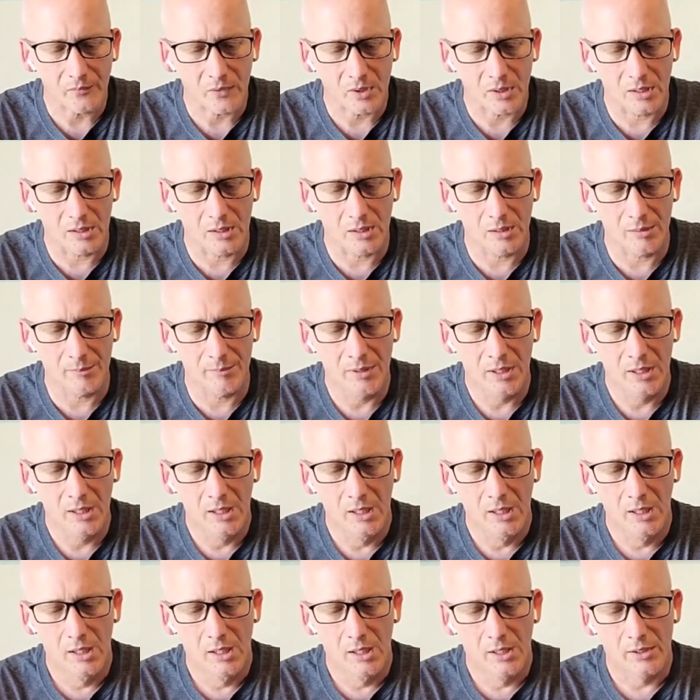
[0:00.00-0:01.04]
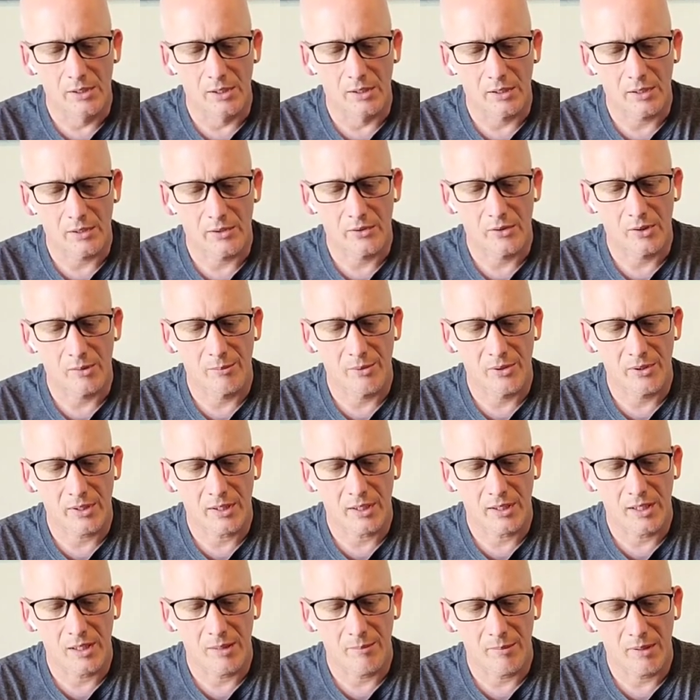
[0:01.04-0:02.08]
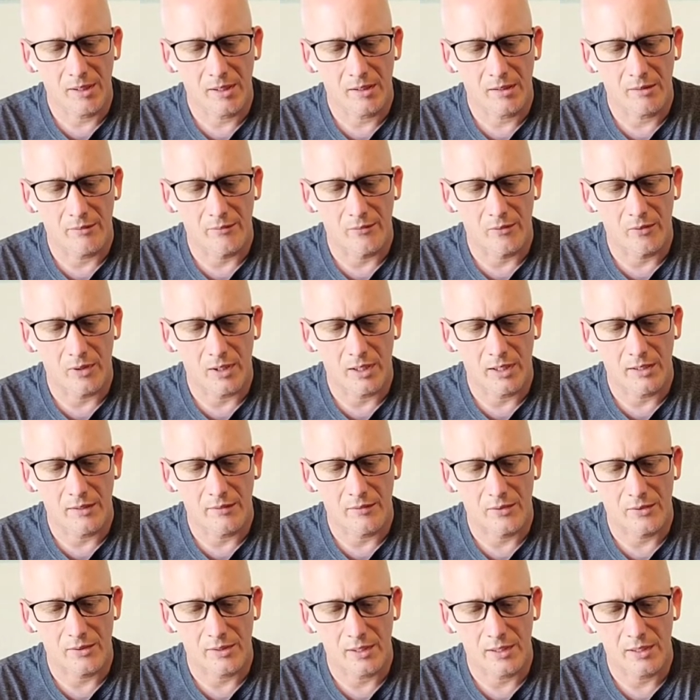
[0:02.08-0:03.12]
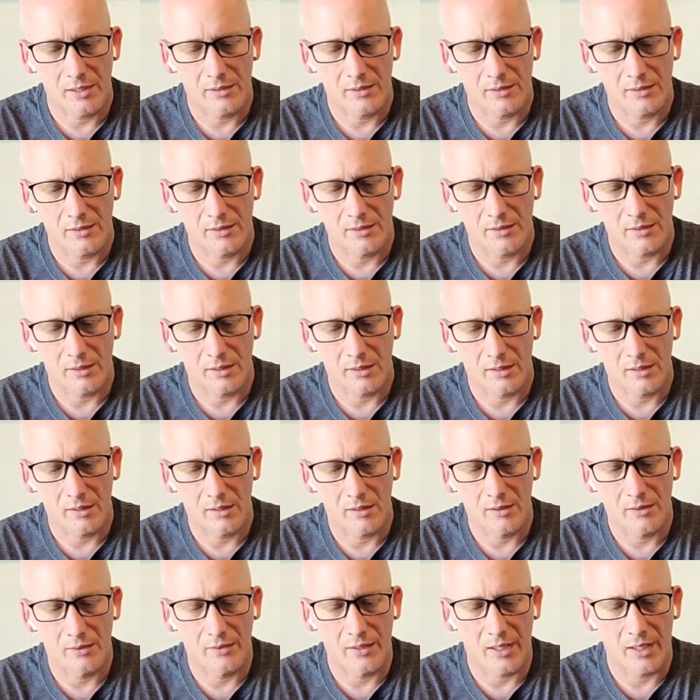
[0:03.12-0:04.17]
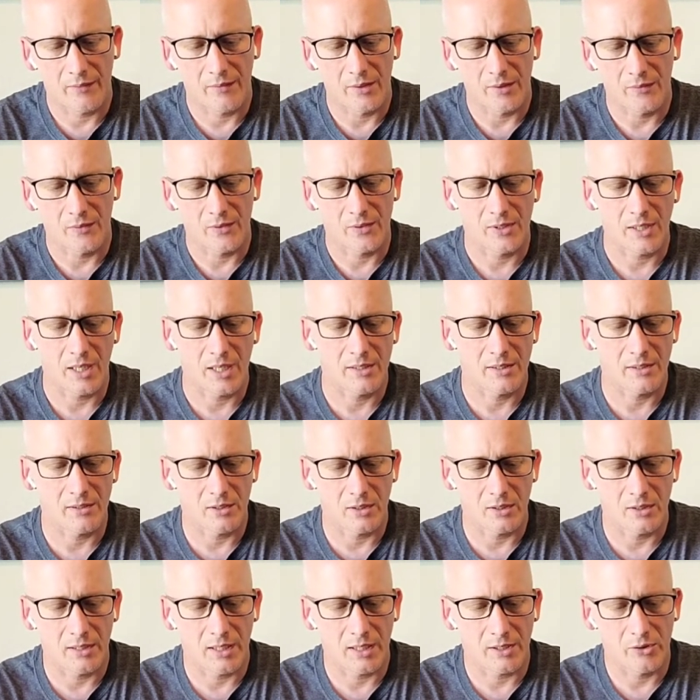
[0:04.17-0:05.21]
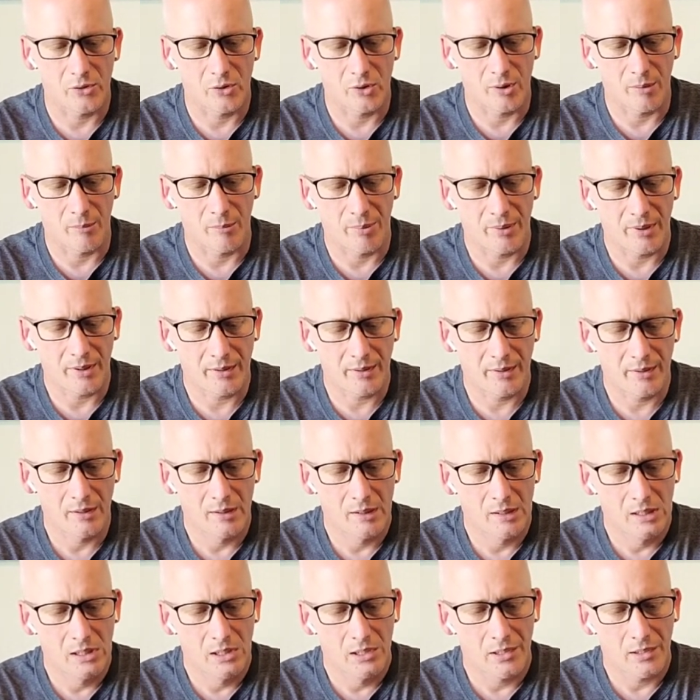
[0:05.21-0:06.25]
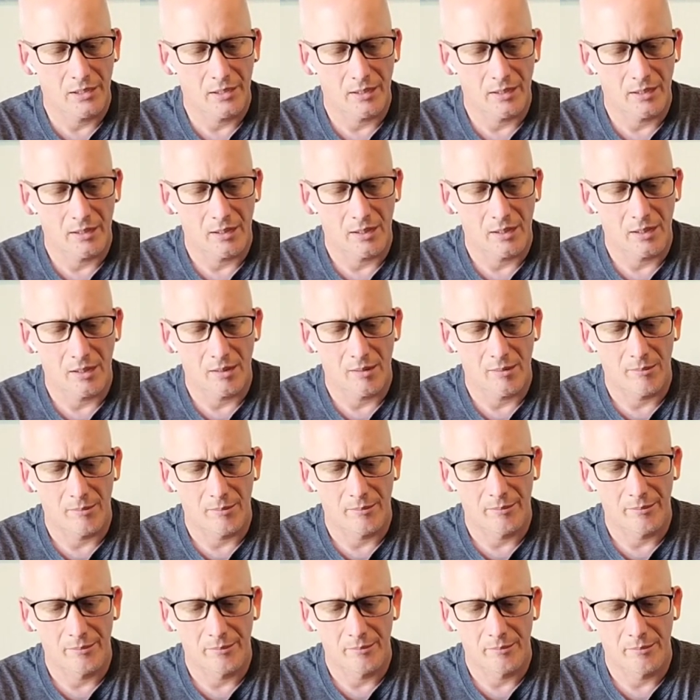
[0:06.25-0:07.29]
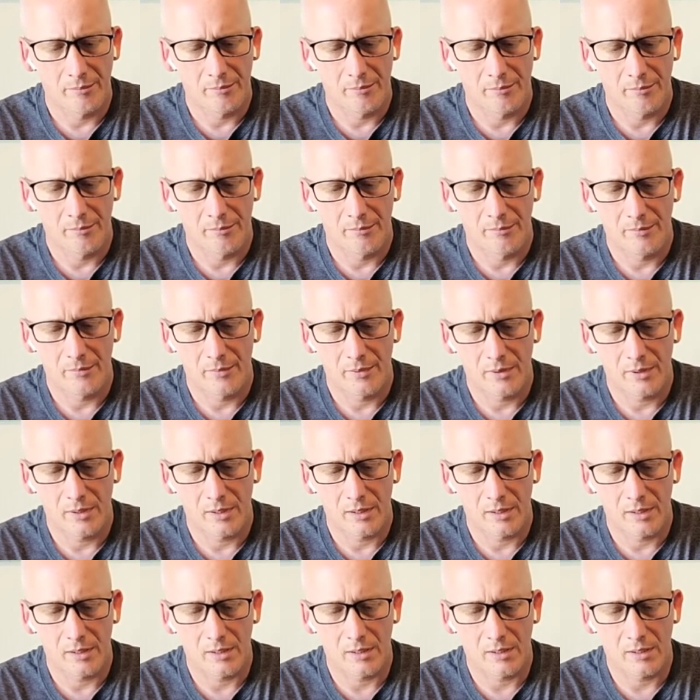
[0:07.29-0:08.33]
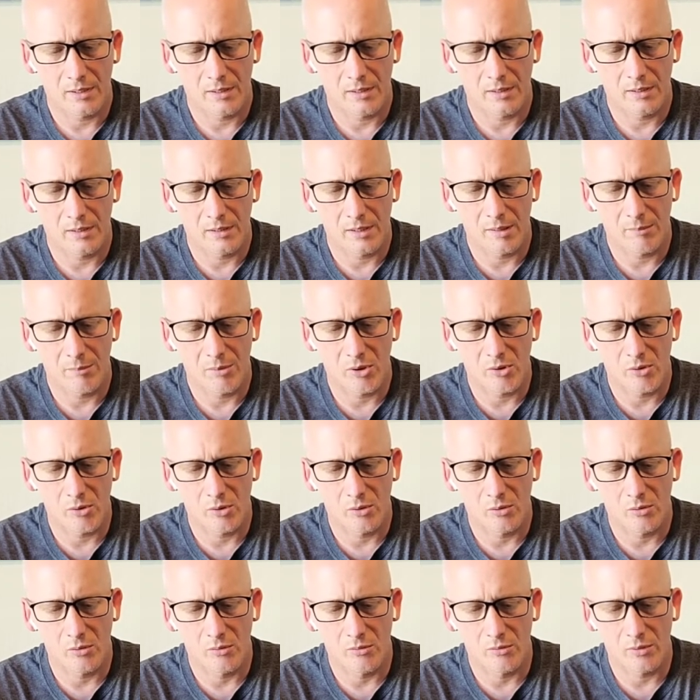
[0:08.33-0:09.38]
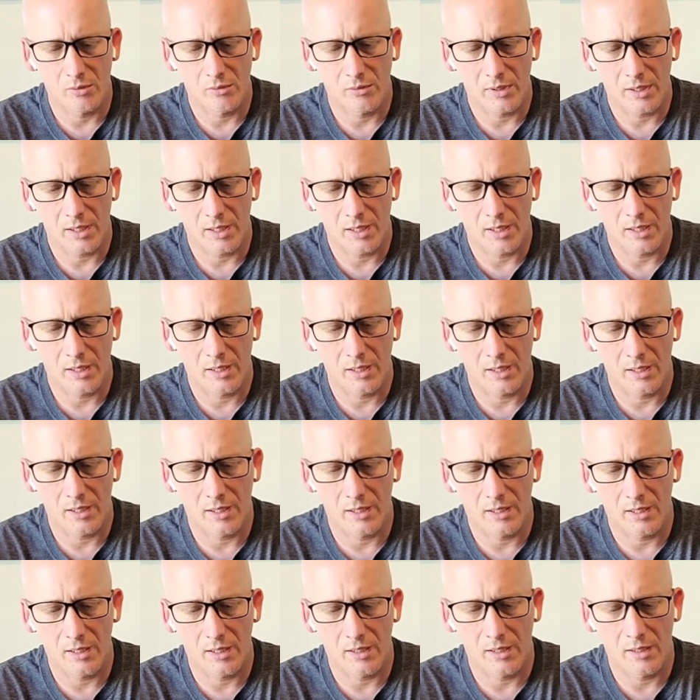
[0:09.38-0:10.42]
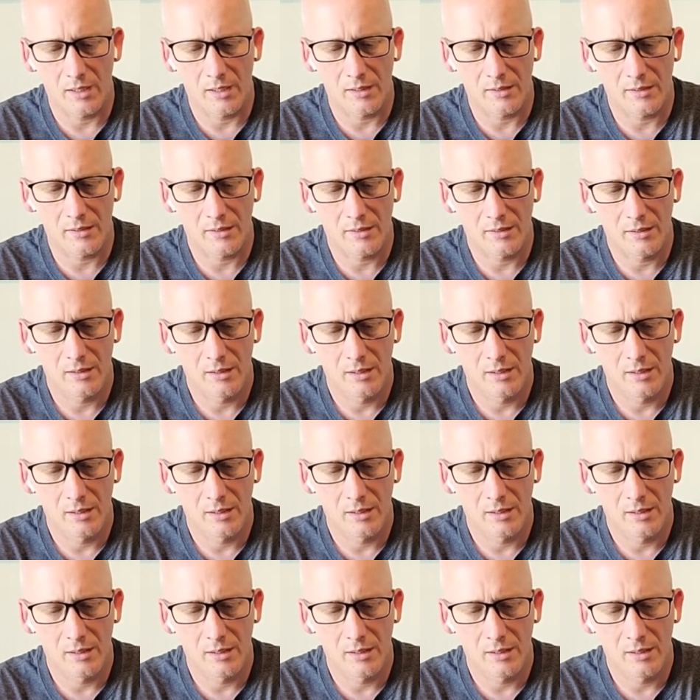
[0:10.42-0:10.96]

DELUXE thermostat heat mat, a variety of sizes, they have different sizes that you can pick, and can be controlled at